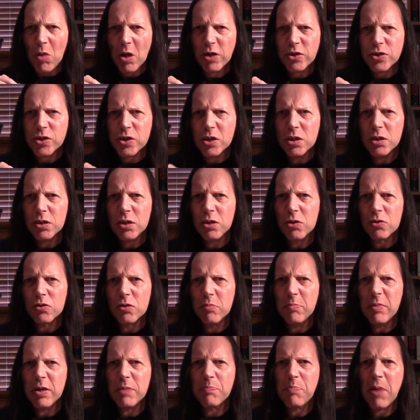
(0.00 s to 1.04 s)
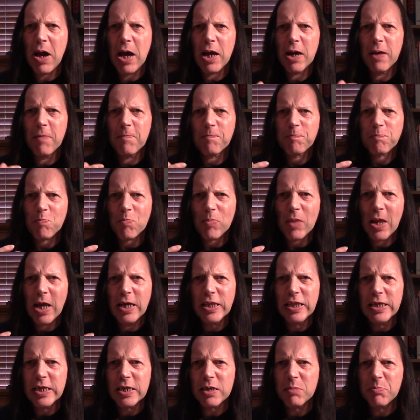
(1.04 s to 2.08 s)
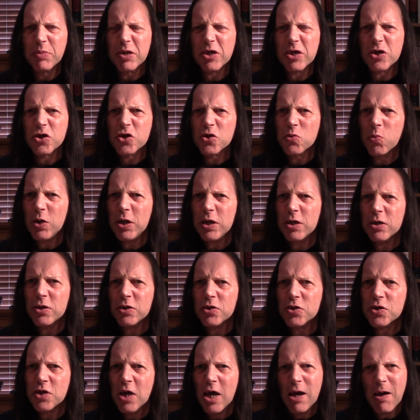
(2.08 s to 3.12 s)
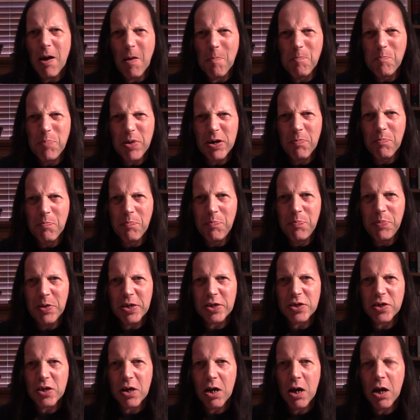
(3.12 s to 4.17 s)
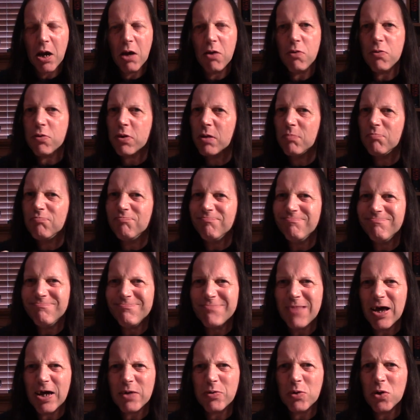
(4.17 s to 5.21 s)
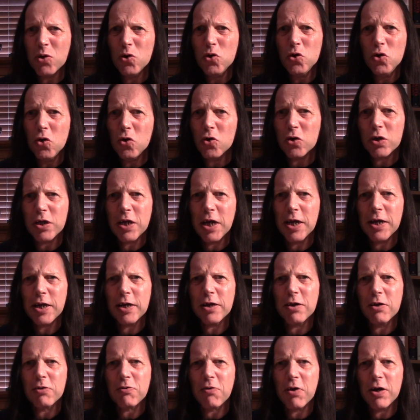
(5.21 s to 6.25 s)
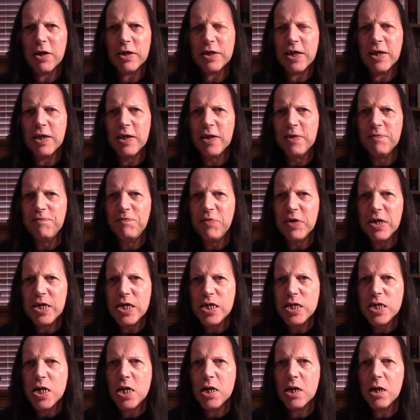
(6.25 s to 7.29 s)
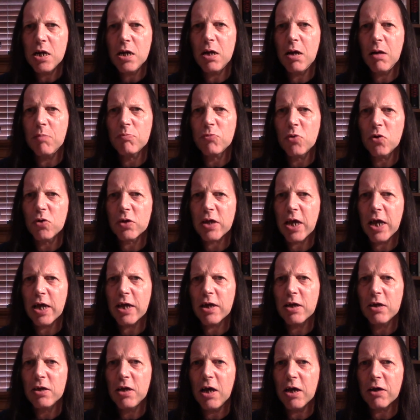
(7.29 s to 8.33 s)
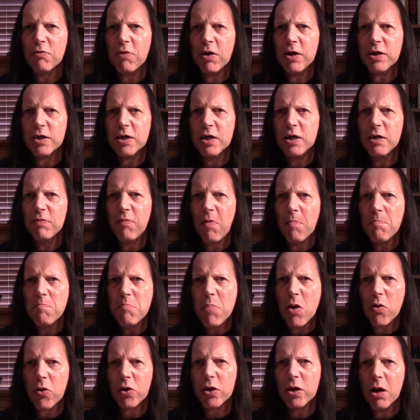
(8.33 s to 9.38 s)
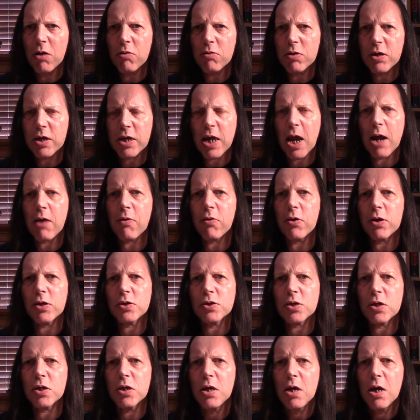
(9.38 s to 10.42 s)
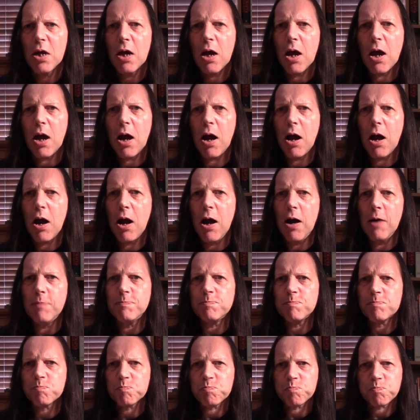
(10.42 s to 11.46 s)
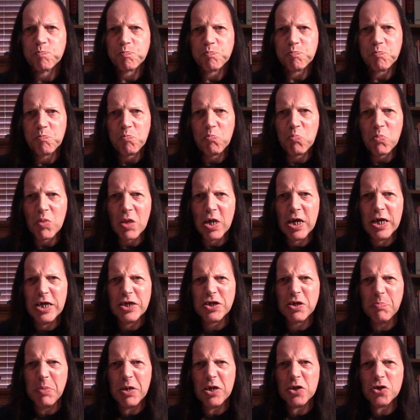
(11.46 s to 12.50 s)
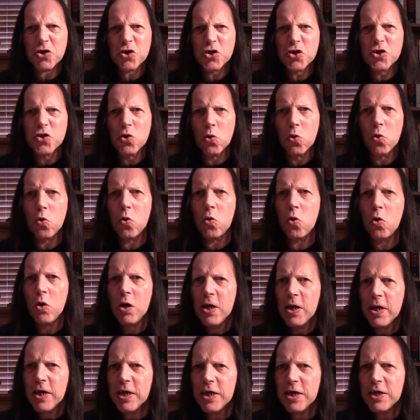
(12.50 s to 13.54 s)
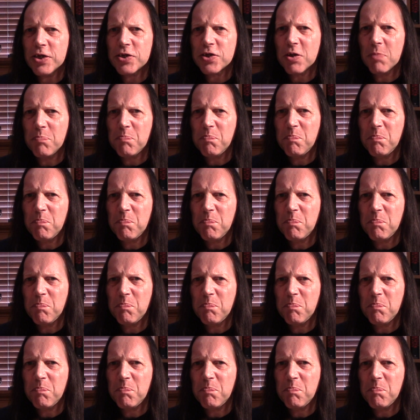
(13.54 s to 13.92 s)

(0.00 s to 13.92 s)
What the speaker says: certainly on the mid palate. A little bit of sweetness, a bit of bitter oak. I'm not getting a great deal of vanilla, I'm not getting a great deal of American oak character. It's a bit short, it's